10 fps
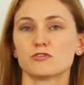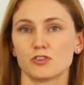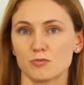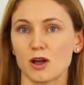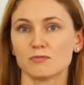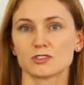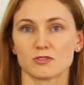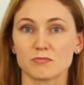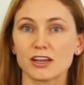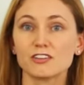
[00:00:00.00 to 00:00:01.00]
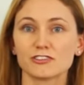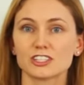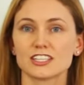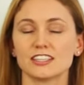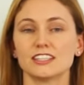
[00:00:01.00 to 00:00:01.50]
for problems with male
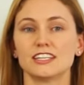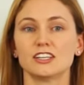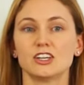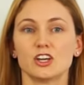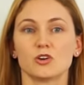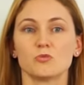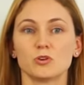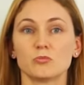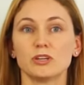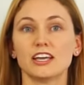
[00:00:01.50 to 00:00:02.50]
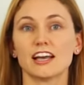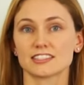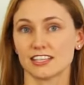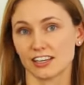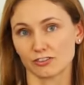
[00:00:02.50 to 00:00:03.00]
fertility, we'll be
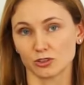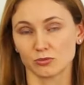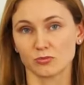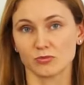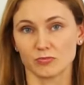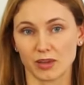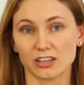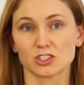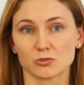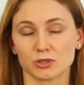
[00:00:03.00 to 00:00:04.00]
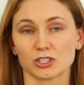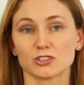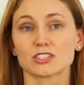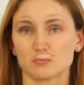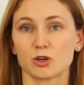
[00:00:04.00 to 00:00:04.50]
asking every male to
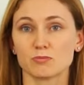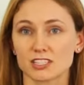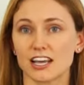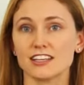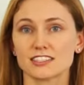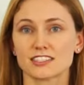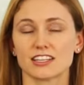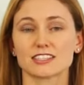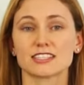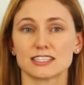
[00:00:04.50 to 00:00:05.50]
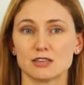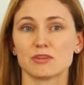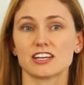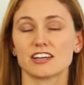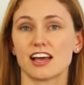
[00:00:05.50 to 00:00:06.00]
produce sperm test. That's a
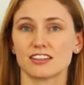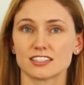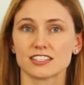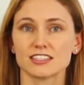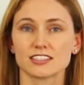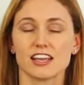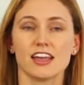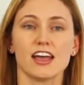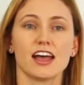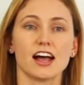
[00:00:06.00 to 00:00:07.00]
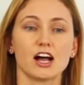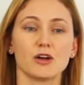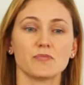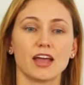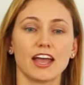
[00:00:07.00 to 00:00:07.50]
semen analysis.
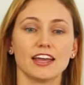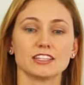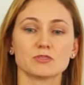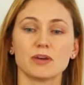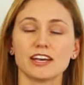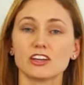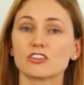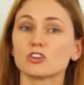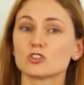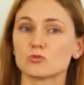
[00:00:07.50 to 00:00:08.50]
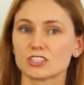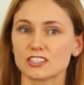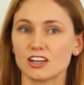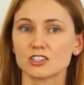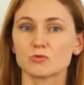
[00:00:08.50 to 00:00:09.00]
And depending on those
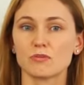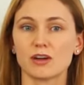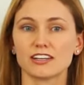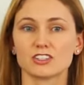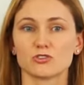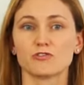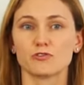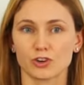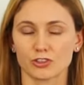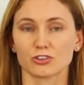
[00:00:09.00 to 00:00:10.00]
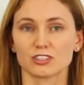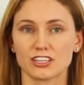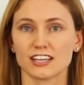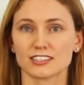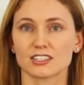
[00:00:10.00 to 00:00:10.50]
results, we might do further
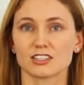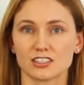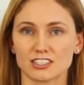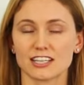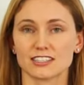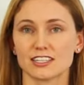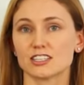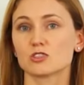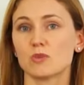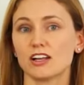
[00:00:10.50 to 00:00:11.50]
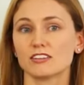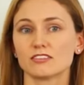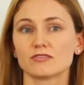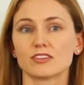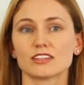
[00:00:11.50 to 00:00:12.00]
testing as
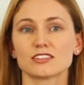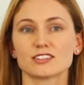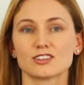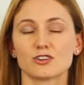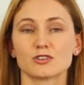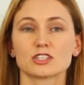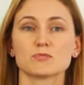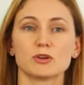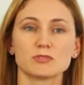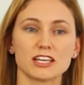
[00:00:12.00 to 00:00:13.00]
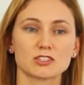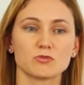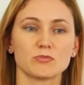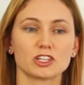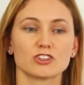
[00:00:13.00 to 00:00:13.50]
well. So the sperm
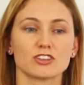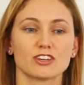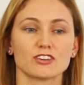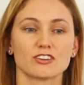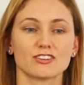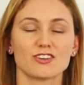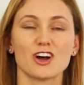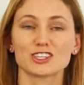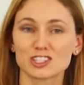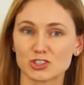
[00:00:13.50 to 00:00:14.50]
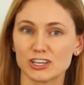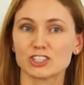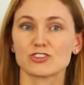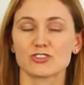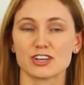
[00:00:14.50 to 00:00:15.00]
test will measure the
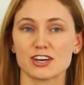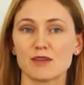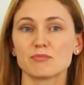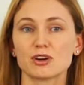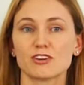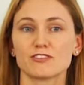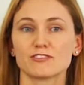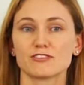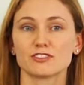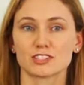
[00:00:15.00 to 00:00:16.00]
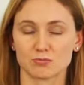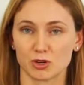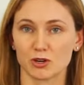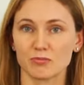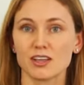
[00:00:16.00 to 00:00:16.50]
concentration or the number of
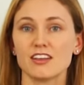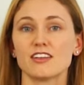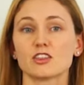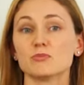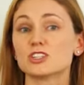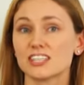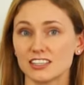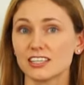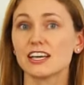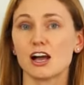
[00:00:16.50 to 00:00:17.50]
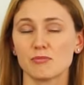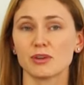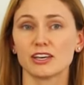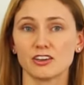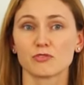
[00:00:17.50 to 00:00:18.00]
sperm, the motility, how
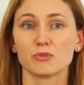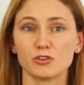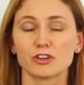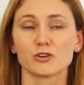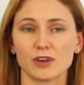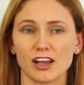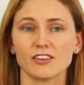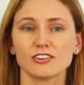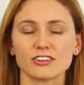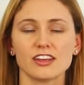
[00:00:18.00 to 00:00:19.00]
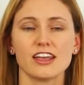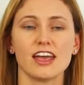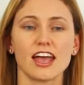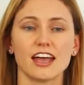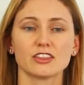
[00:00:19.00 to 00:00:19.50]
many are moving around,
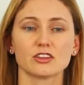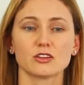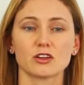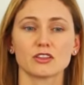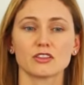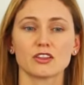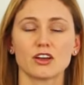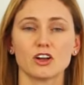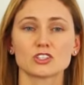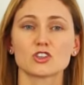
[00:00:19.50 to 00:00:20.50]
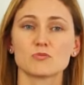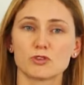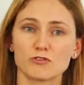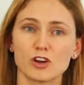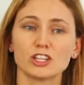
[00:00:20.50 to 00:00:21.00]
and also the
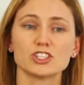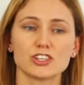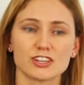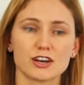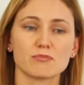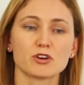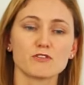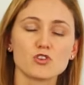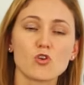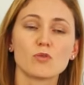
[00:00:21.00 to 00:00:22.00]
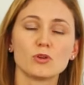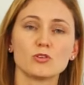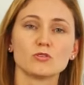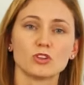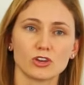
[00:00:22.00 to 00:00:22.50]
morphology, the number of
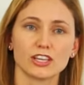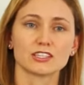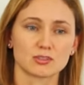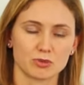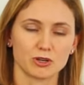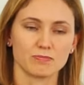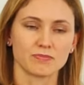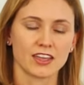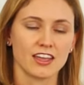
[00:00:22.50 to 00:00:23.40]
normal-looking sperm.